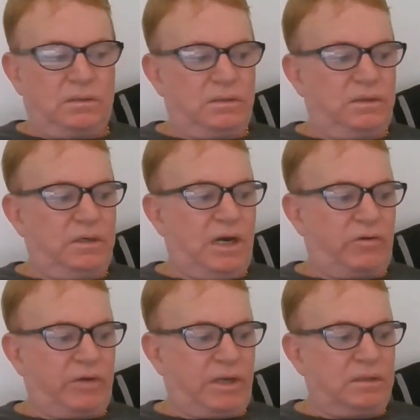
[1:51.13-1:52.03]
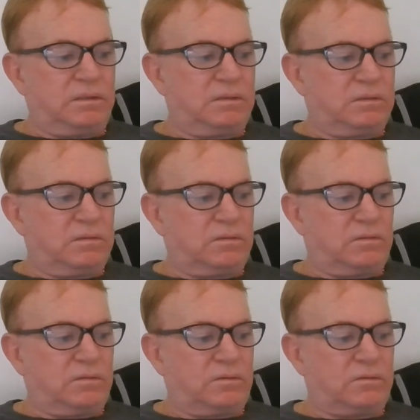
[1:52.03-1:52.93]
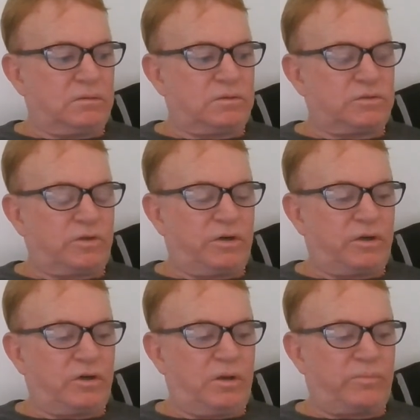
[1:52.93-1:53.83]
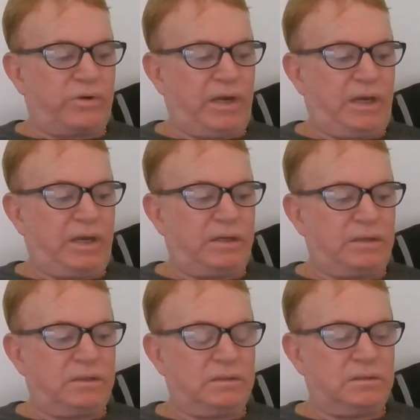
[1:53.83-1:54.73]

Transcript: knowing or trying to comprehend